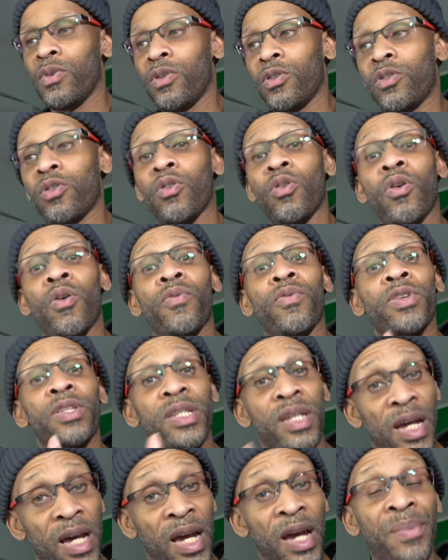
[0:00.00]
So over
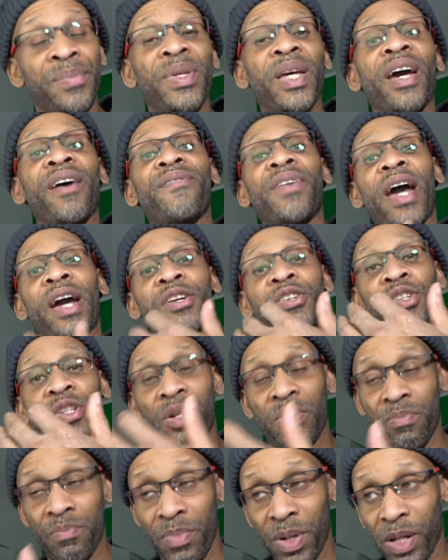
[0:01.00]
time, they have
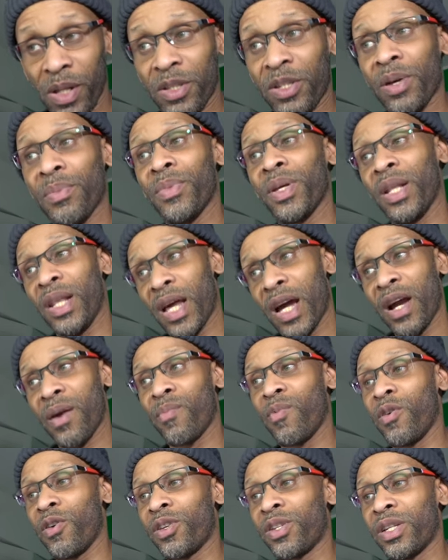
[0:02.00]
actually built up the
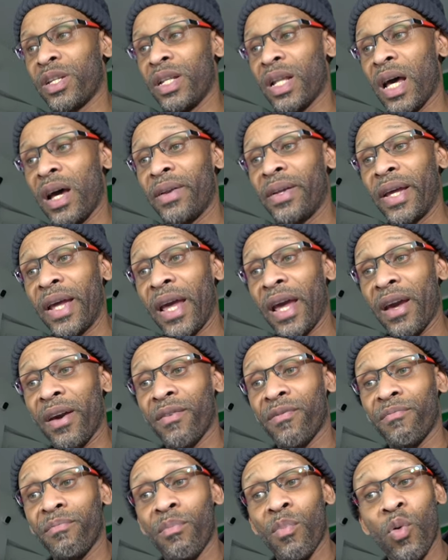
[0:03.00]
library. So now they
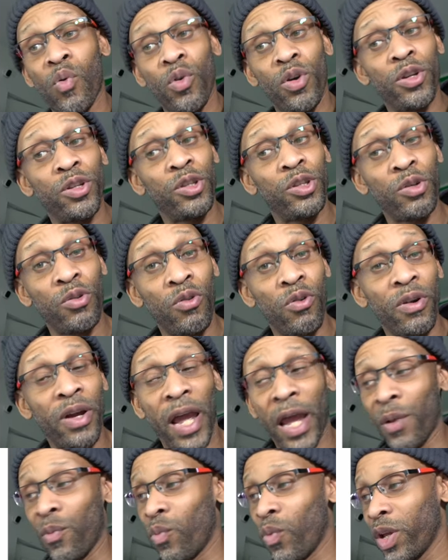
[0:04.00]
have more door
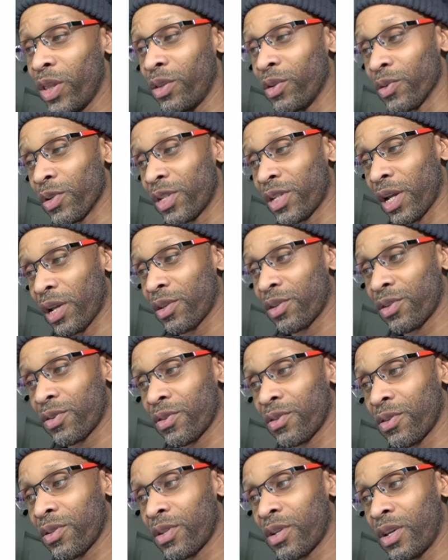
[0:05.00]
and window
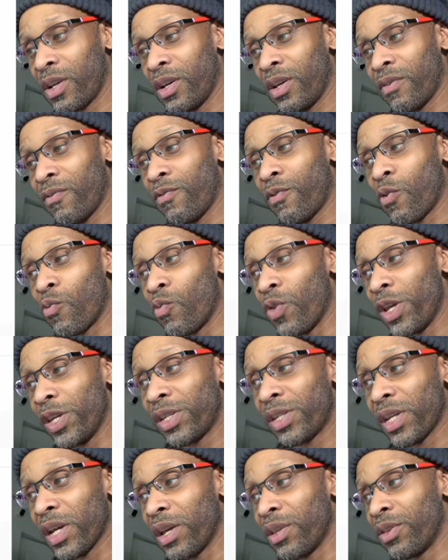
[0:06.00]
sensors for
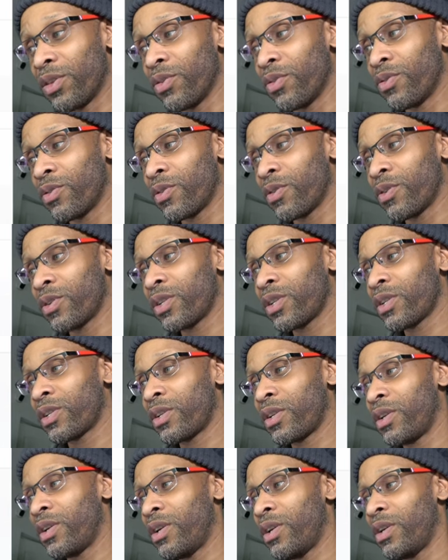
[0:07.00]
reset
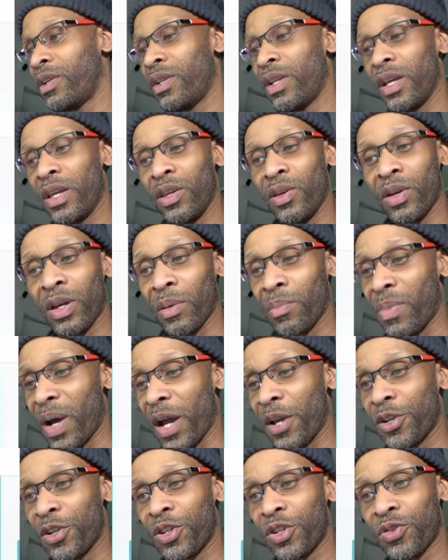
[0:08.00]
doors that you can
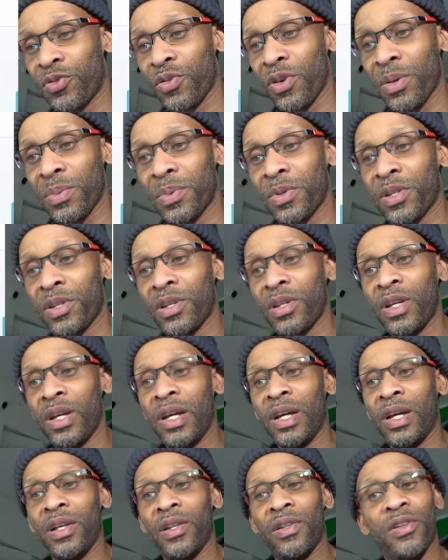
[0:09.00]
buy the strips.
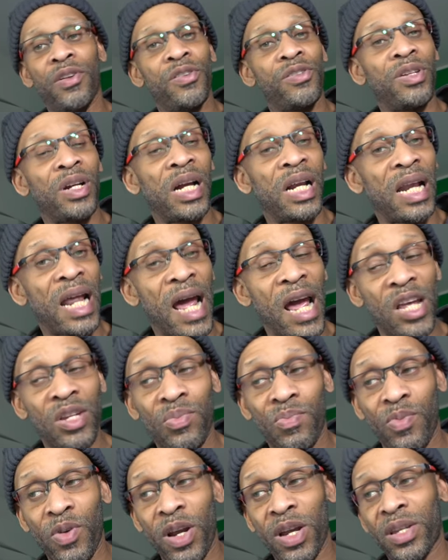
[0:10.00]
There's a glass
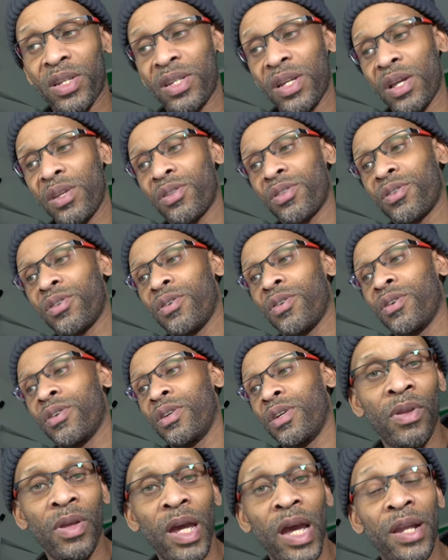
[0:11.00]
break sensor,
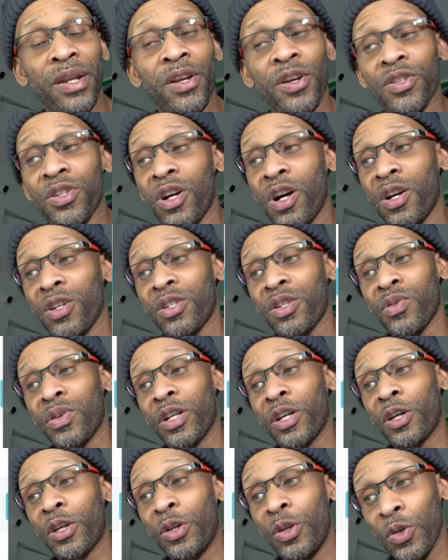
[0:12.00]
and there's also
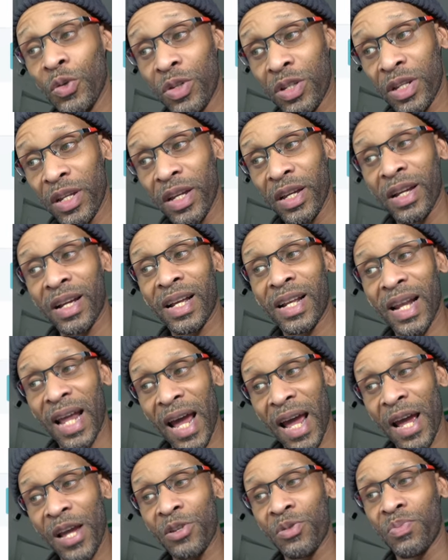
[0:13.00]
an acoustic
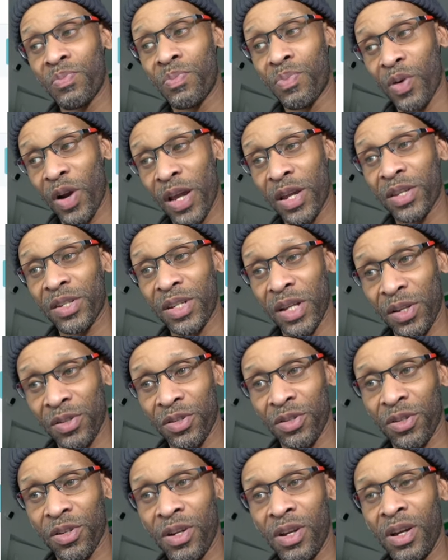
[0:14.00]
glass break
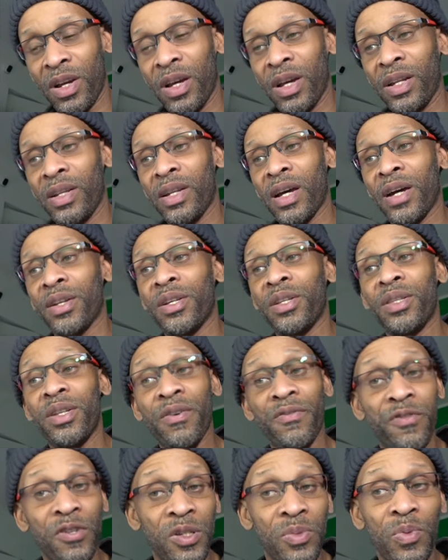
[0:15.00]
sensor. Now the
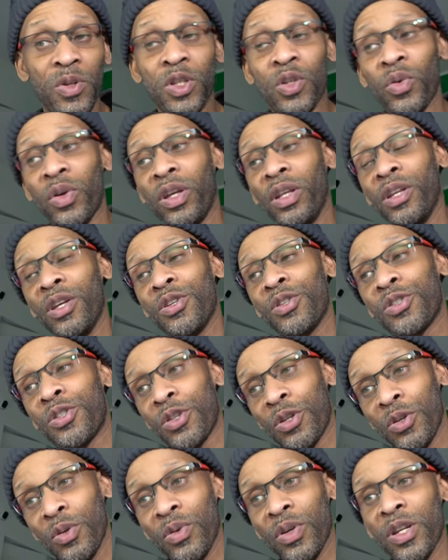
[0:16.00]
difference between these
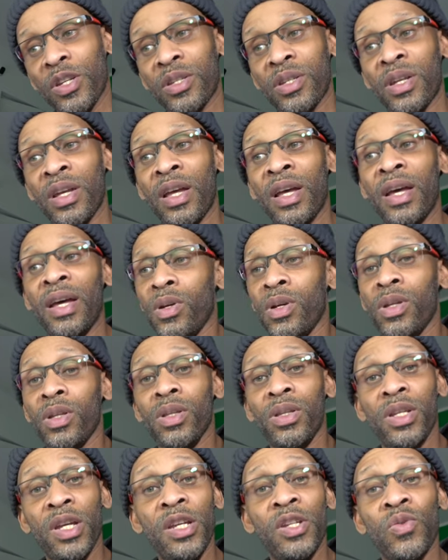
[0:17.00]
two is
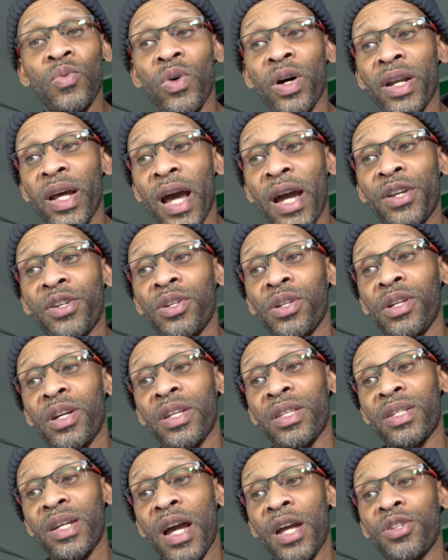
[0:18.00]
this one actually
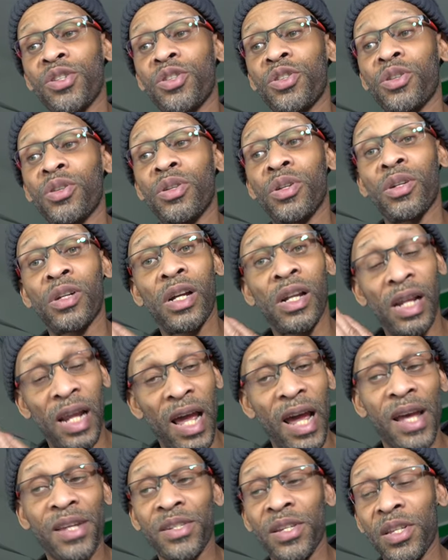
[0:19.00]
attached to the
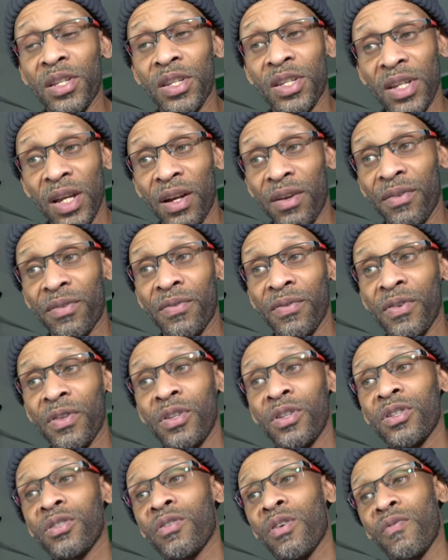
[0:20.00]
glass itself.
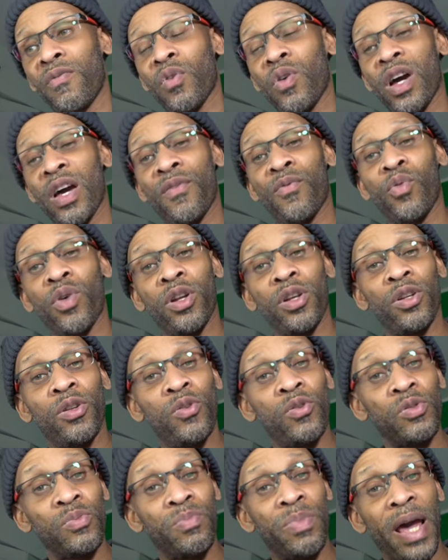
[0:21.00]
So if you have one of
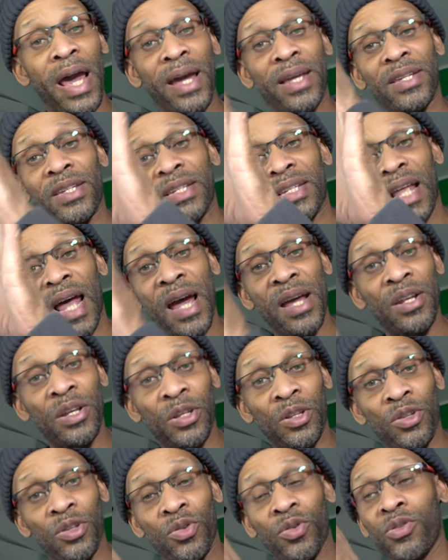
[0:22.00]
those back
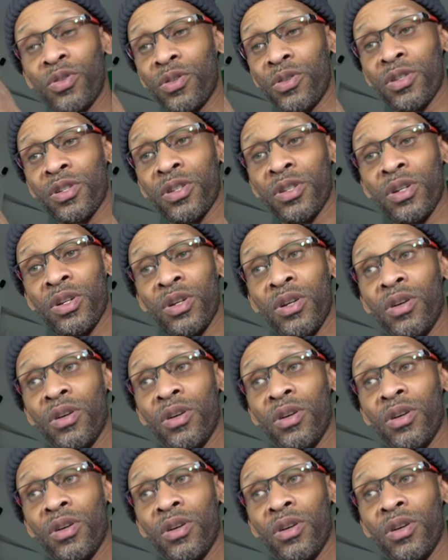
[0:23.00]
sliding doors,